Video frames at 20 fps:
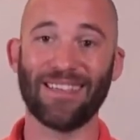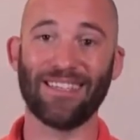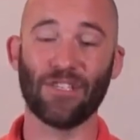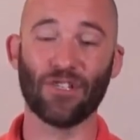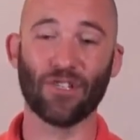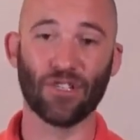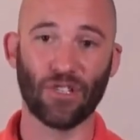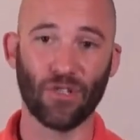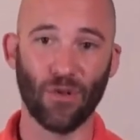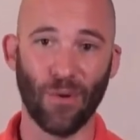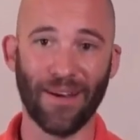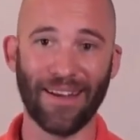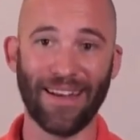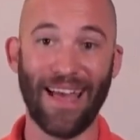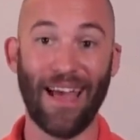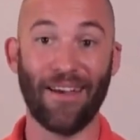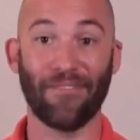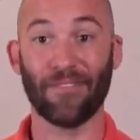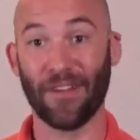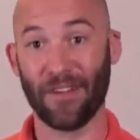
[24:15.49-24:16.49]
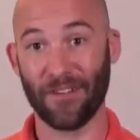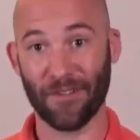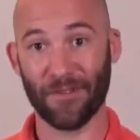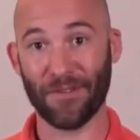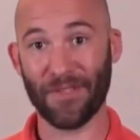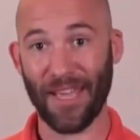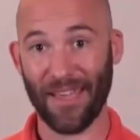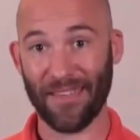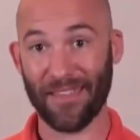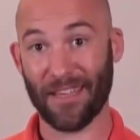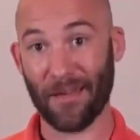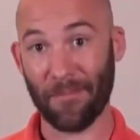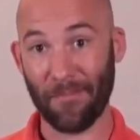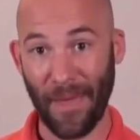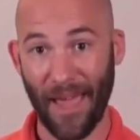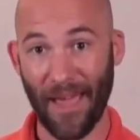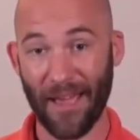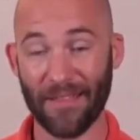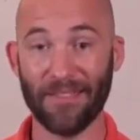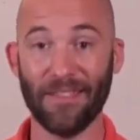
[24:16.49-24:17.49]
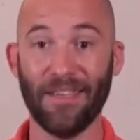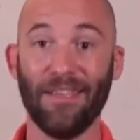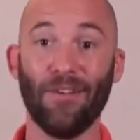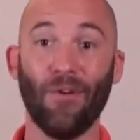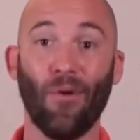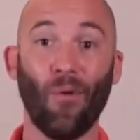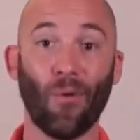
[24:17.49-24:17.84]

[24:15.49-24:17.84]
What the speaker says: is you're going to have to understand the commands in